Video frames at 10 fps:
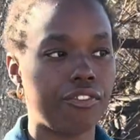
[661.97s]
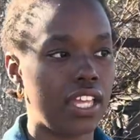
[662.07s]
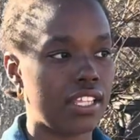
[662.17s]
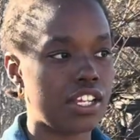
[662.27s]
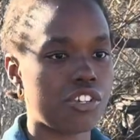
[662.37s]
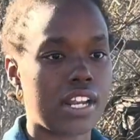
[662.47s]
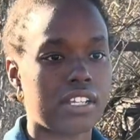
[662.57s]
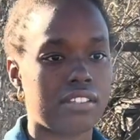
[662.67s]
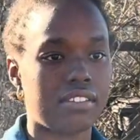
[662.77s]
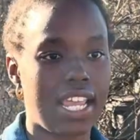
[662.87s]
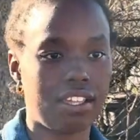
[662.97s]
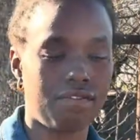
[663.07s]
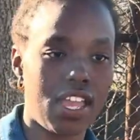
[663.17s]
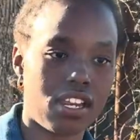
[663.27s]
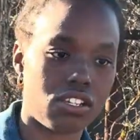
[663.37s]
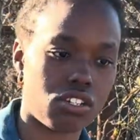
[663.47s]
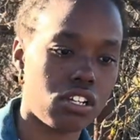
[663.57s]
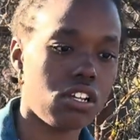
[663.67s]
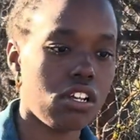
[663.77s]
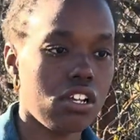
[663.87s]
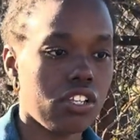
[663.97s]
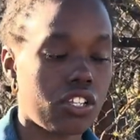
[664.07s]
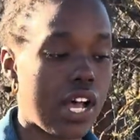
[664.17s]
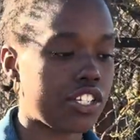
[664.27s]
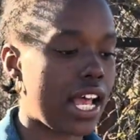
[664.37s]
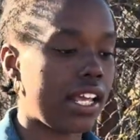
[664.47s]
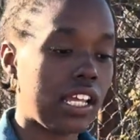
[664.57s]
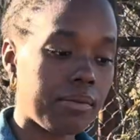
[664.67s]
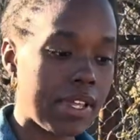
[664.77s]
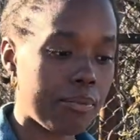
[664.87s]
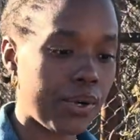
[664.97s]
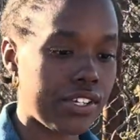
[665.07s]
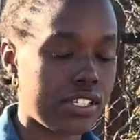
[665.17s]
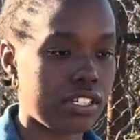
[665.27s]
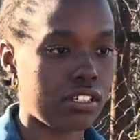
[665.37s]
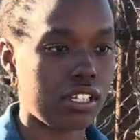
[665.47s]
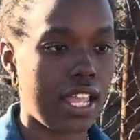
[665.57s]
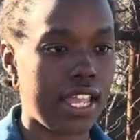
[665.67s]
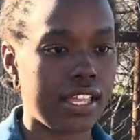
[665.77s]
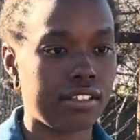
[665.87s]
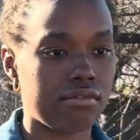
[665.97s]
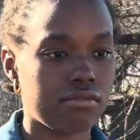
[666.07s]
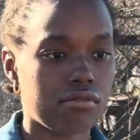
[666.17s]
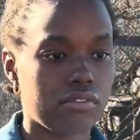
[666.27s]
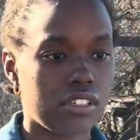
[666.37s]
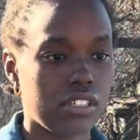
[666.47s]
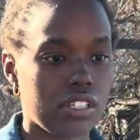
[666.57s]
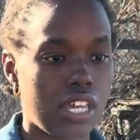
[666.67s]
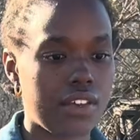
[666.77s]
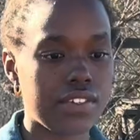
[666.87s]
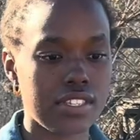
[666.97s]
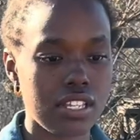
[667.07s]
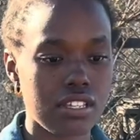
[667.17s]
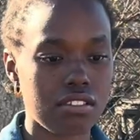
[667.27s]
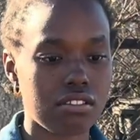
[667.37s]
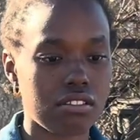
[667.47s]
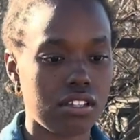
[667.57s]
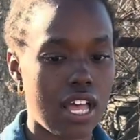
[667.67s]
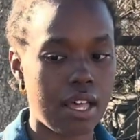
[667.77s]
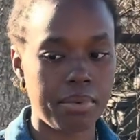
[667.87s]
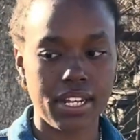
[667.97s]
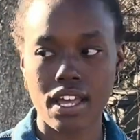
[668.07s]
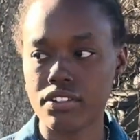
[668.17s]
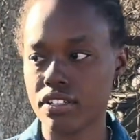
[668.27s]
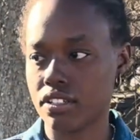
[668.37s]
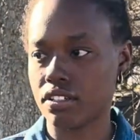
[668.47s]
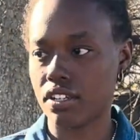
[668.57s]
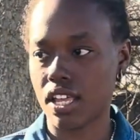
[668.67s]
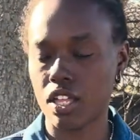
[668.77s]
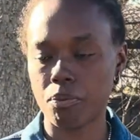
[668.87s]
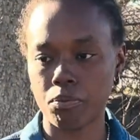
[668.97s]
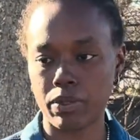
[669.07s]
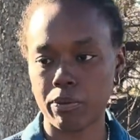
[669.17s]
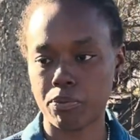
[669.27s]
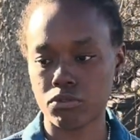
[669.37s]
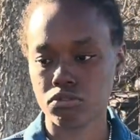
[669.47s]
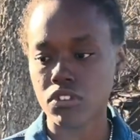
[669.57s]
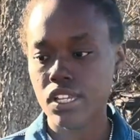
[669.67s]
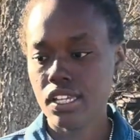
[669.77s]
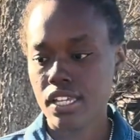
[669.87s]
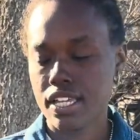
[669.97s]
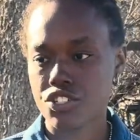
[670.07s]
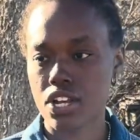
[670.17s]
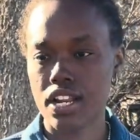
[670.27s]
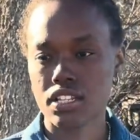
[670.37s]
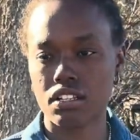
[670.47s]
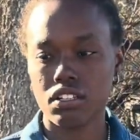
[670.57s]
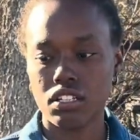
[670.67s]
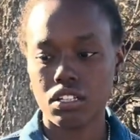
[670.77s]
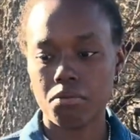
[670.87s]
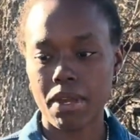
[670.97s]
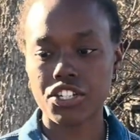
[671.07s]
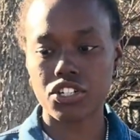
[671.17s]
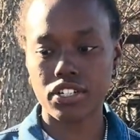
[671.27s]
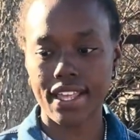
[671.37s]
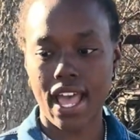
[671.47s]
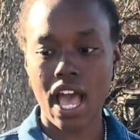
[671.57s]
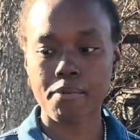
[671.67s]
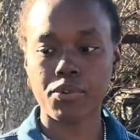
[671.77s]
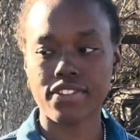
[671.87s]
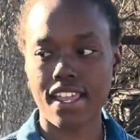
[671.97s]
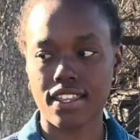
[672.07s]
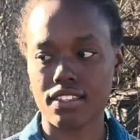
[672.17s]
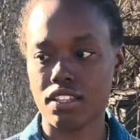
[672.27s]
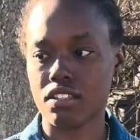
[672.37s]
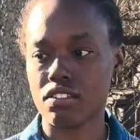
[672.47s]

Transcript: and they trying to take advantage. So I try to help that person, and ever since I've been out here helping people and trying to make sure that I'm protected,